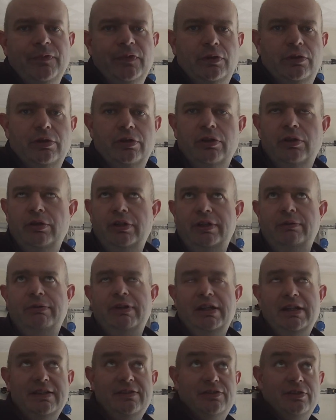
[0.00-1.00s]
could only
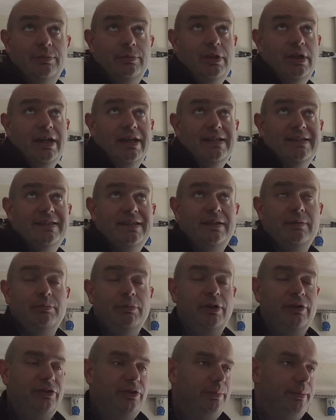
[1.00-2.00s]
really surmise that it
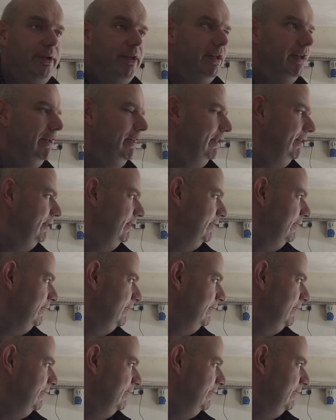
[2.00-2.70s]
must have been a